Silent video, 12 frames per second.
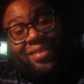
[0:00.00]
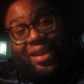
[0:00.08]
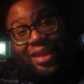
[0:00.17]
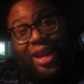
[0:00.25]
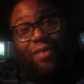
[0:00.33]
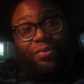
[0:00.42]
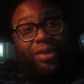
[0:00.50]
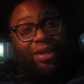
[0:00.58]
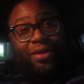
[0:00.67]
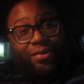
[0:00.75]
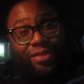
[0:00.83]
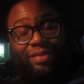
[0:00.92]
Not that I really
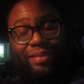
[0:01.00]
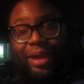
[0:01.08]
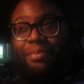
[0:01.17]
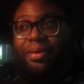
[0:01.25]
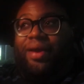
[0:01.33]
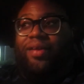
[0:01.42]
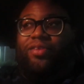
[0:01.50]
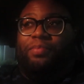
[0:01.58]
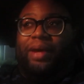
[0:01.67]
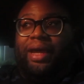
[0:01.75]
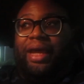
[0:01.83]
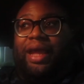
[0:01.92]
use them that much,
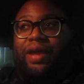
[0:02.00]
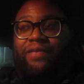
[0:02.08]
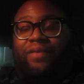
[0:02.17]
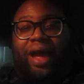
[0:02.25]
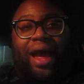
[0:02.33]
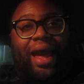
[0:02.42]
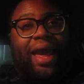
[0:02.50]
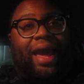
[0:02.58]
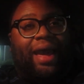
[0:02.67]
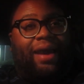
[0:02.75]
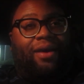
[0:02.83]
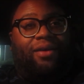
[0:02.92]
but if I
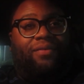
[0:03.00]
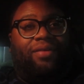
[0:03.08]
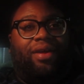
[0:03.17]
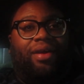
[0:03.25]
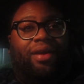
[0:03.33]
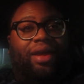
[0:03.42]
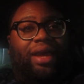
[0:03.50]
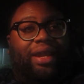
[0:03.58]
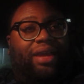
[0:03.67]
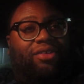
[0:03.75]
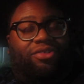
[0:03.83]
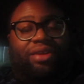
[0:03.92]
have an
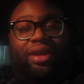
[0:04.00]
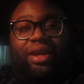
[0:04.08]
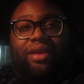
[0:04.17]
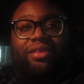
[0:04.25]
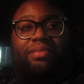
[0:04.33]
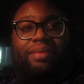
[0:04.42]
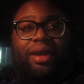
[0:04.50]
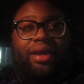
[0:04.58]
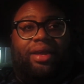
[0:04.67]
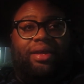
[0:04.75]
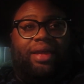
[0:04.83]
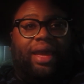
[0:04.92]
issue getting into my
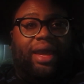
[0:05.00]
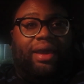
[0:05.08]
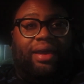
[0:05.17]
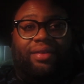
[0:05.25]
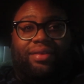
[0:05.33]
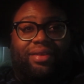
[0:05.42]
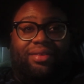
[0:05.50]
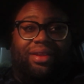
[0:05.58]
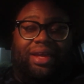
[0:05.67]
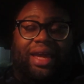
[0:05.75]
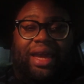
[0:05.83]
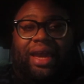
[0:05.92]
gate and getting into
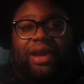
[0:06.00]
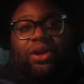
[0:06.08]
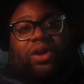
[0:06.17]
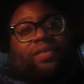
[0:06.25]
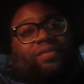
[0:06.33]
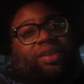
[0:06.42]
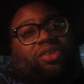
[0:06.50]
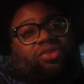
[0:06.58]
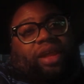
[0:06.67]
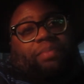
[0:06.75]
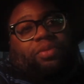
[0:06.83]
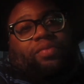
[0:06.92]
the gate or have an issue
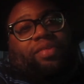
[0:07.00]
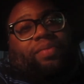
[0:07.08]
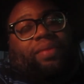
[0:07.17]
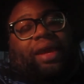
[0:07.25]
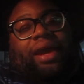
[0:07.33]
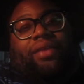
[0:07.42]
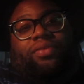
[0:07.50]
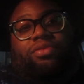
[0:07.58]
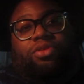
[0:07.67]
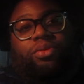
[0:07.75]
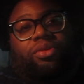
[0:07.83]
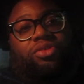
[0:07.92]
like moving something out of the
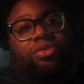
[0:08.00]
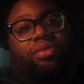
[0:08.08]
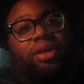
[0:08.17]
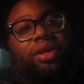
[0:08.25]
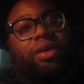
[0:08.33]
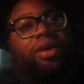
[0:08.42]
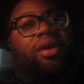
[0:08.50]
storage unit